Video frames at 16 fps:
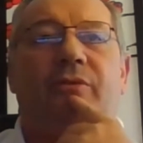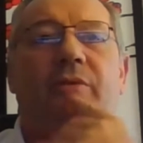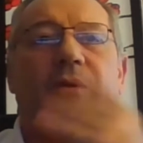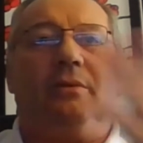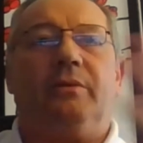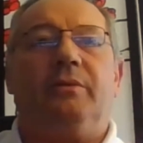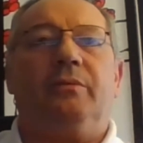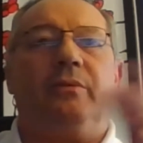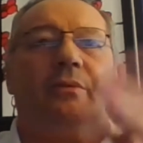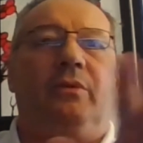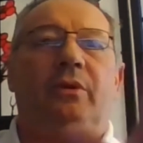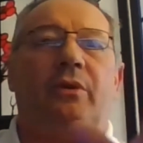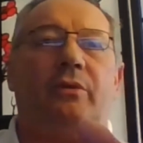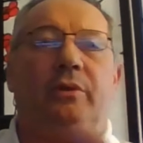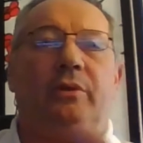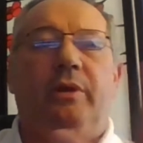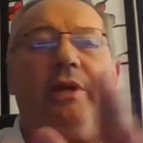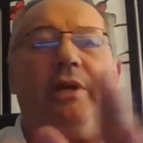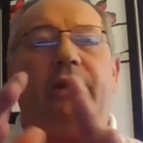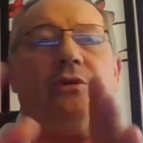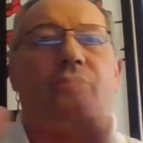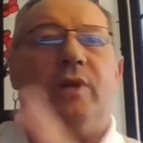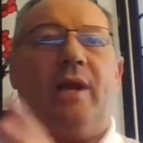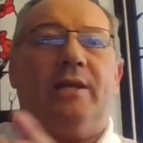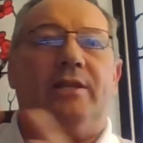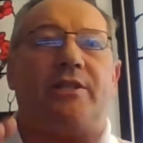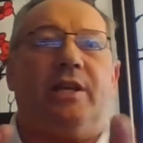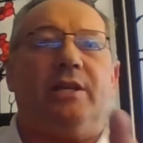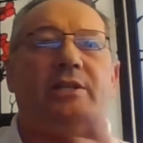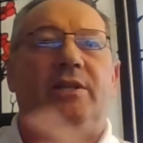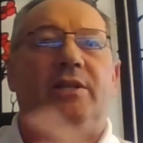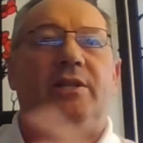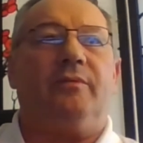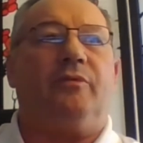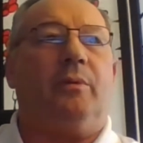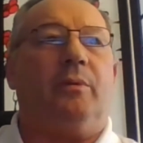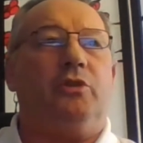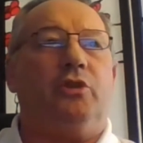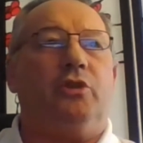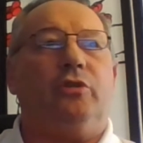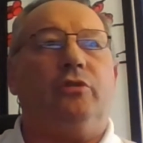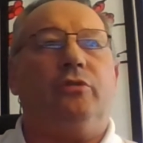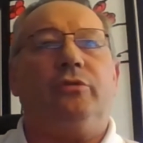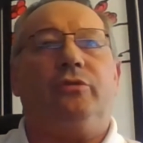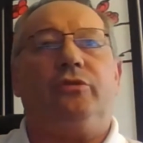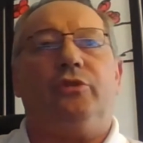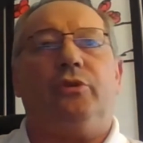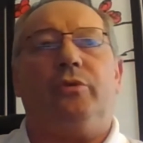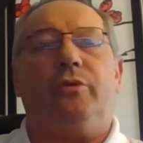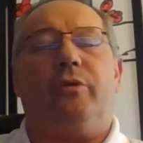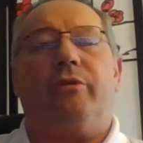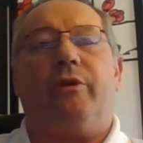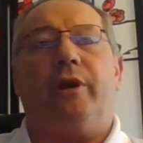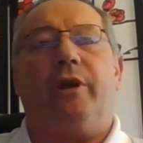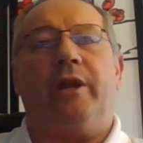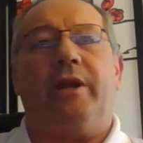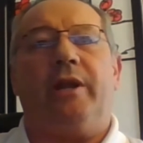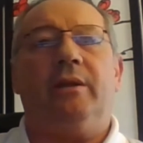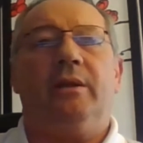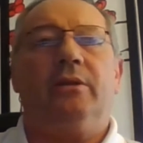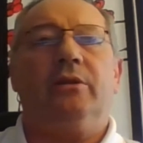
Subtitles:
the year transition from June 30